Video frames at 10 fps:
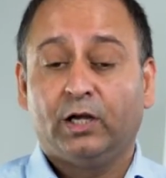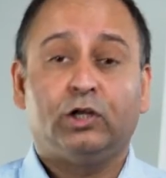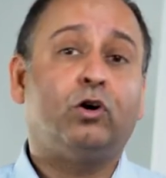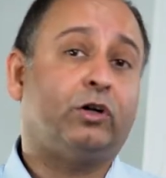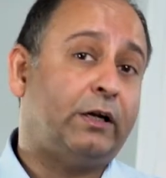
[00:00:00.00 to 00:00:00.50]

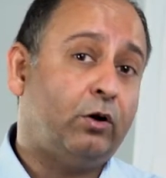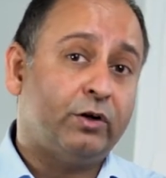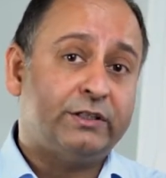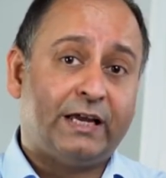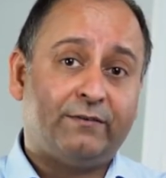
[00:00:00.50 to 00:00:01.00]
You've got that
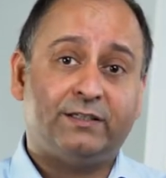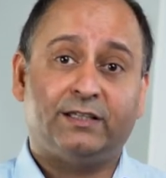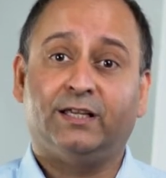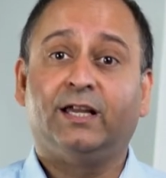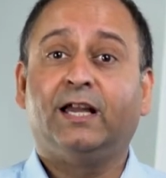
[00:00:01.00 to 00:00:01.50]

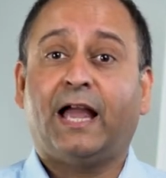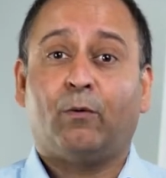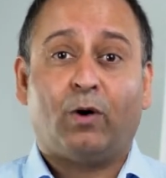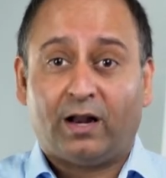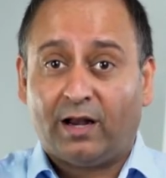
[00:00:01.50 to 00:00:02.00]
longevity. And
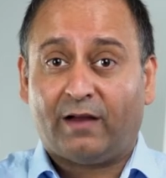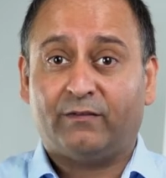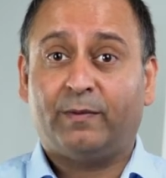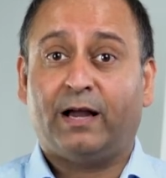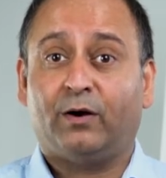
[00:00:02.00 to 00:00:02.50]
what I love
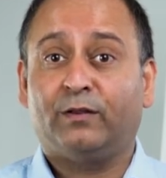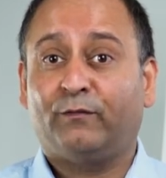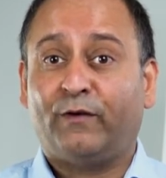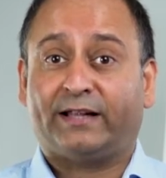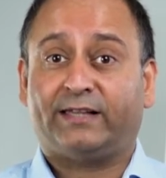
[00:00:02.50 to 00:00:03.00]
about the
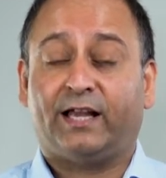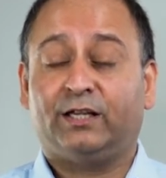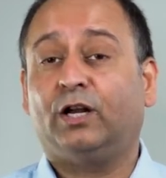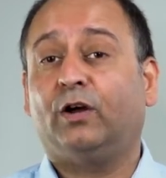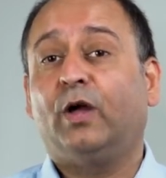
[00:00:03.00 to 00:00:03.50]
fact that, you
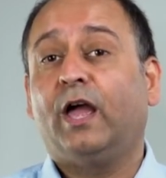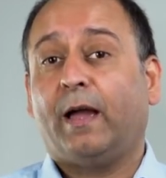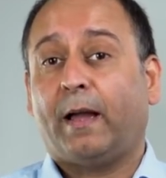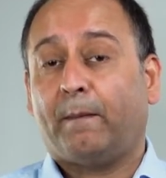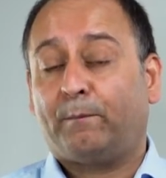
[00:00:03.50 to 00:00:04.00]
know,
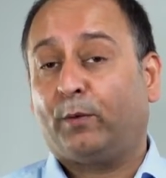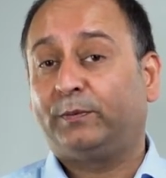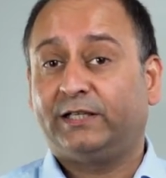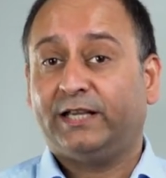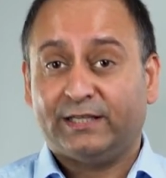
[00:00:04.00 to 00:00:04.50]
uh,
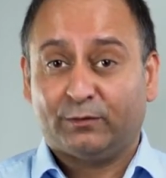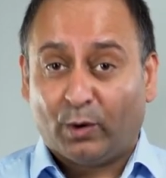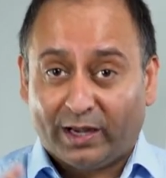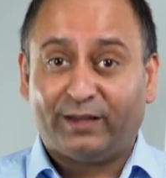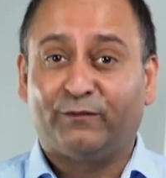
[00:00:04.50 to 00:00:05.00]
property is
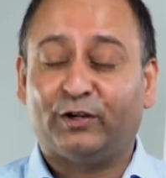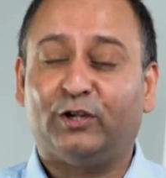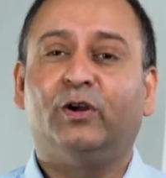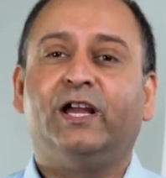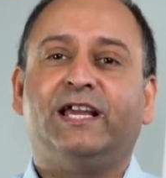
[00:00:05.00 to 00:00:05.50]
working for
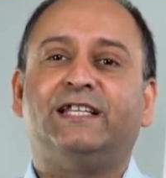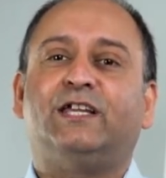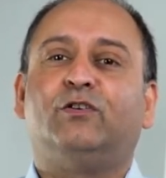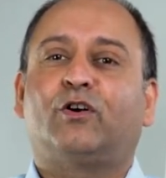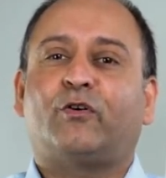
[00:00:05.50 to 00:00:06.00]
you is that
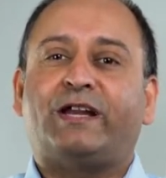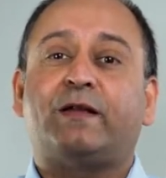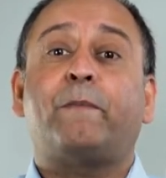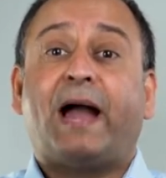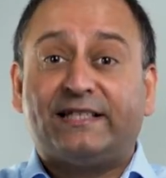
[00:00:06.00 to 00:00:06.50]
you're creating
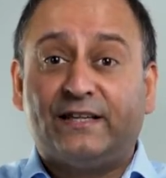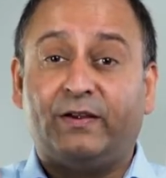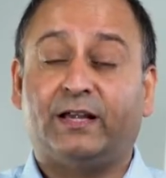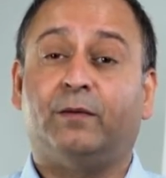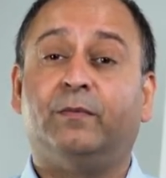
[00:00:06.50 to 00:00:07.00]
passive
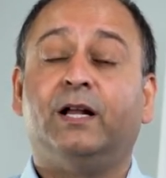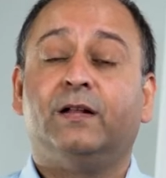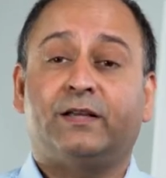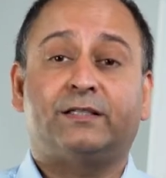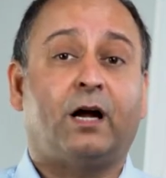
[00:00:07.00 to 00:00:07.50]
income
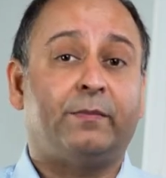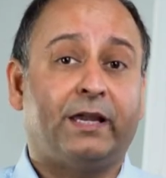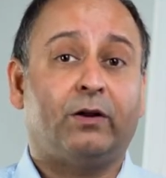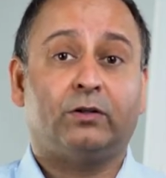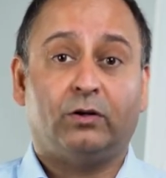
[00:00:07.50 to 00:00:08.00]
that's coming
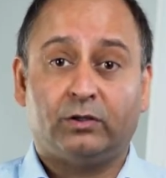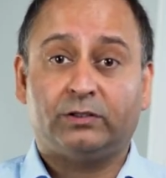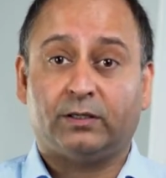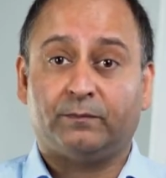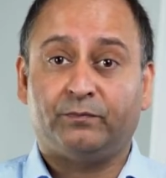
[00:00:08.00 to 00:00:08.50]
in on the long
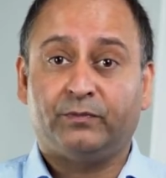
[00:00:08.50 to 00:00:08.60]
term.